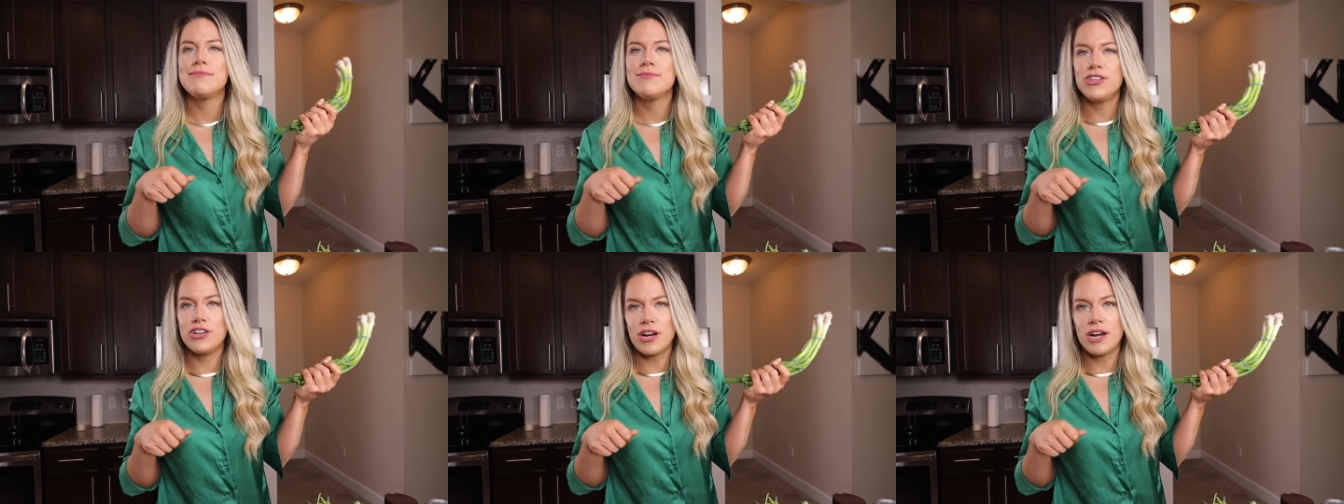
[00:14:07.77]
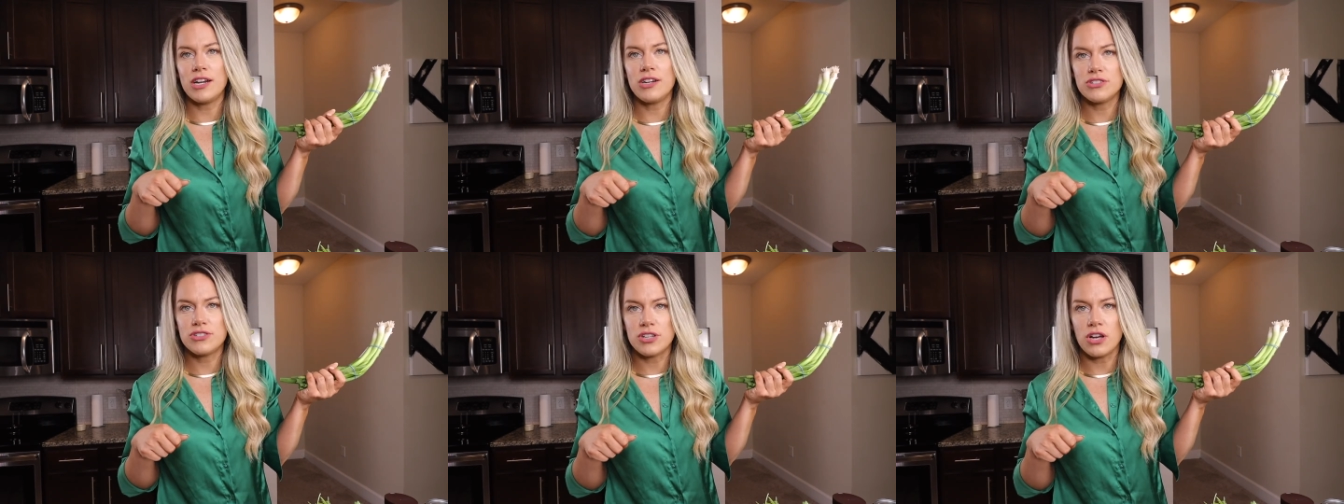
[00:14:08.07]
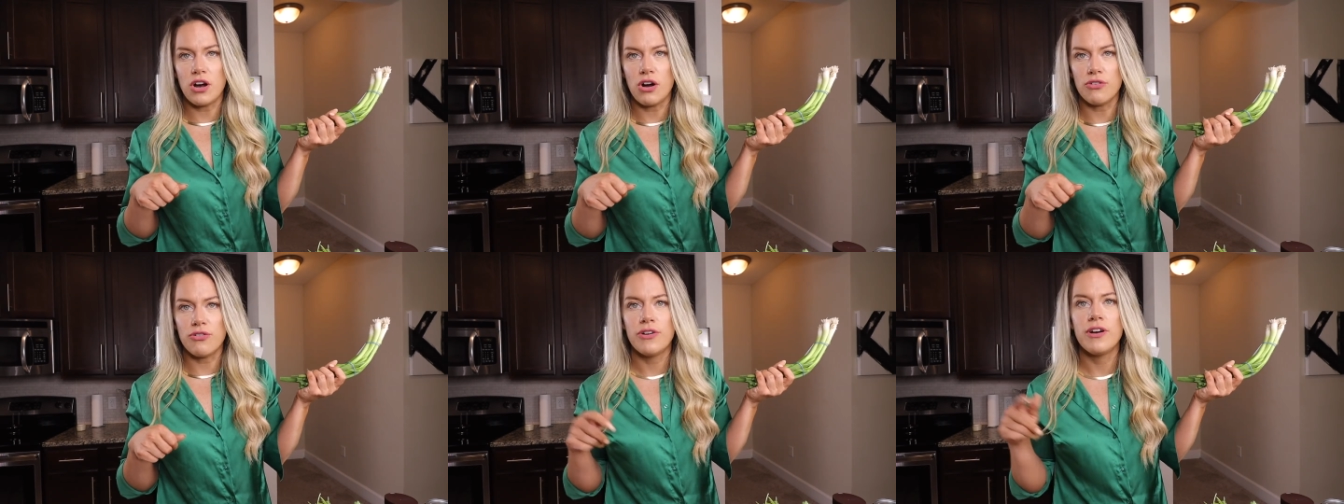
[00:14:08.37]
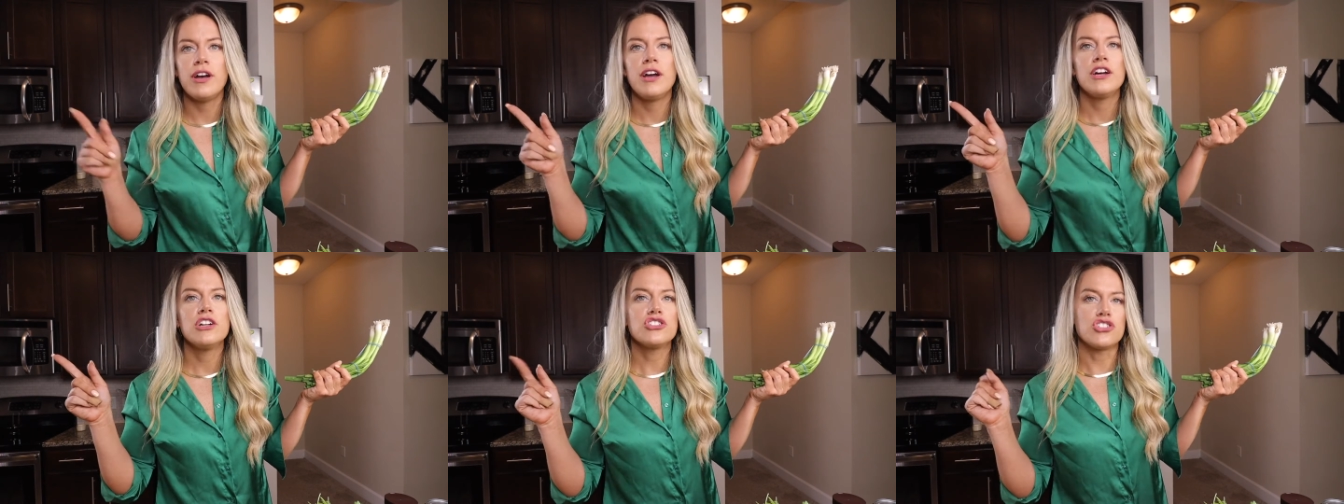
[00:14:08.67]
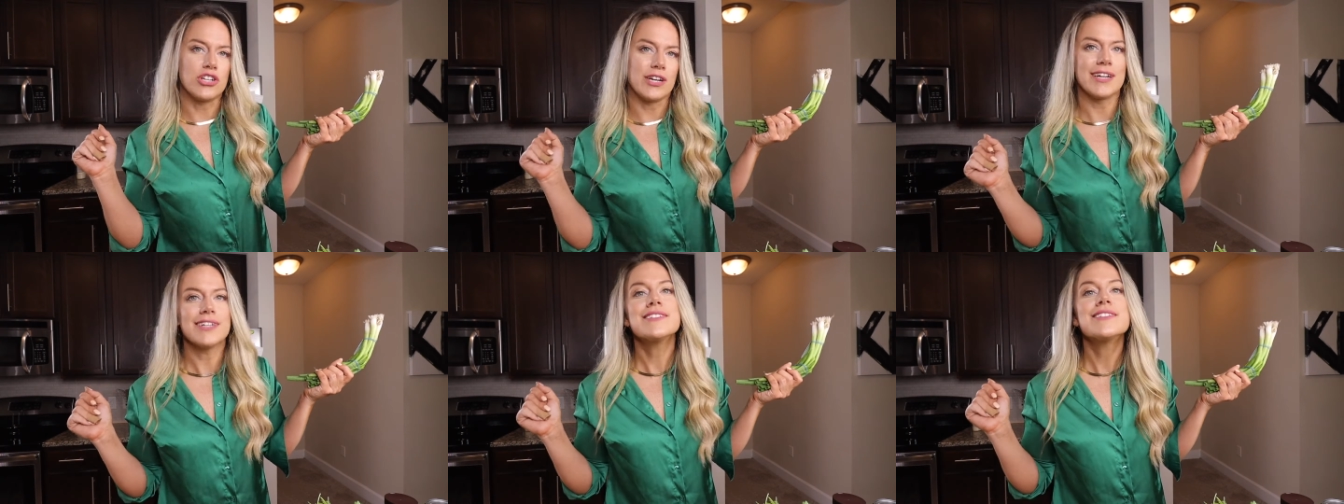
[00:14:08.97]
You got yourself
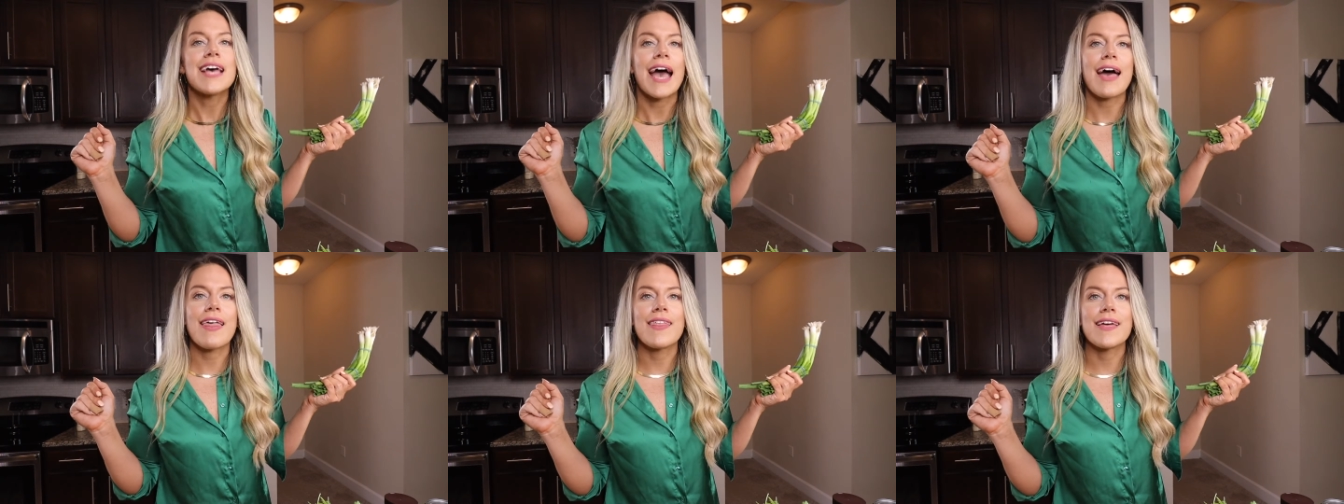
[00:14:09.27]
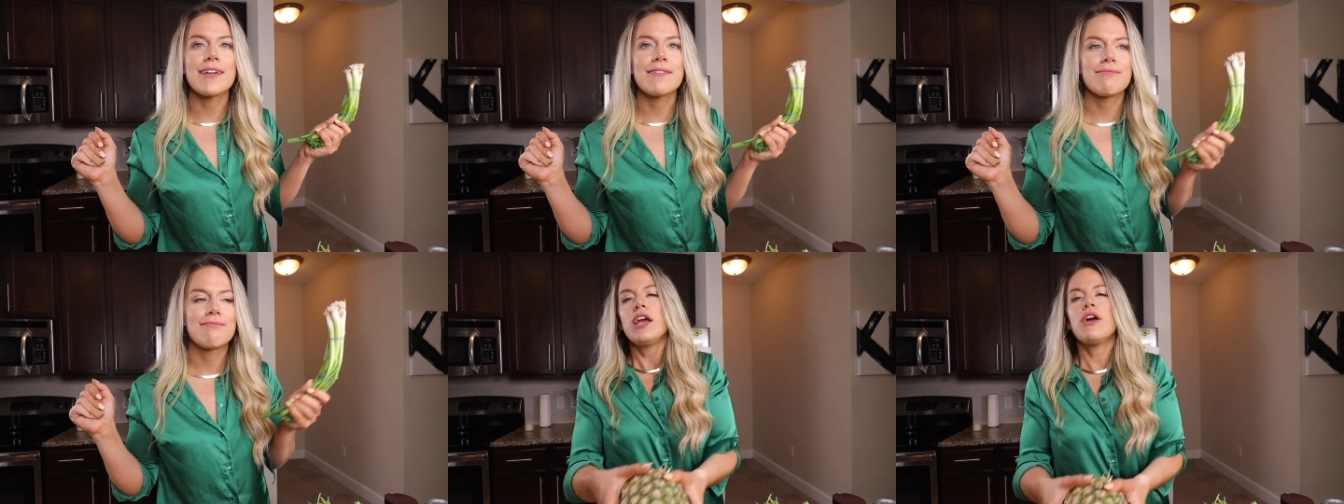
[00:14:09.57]
chicken salad.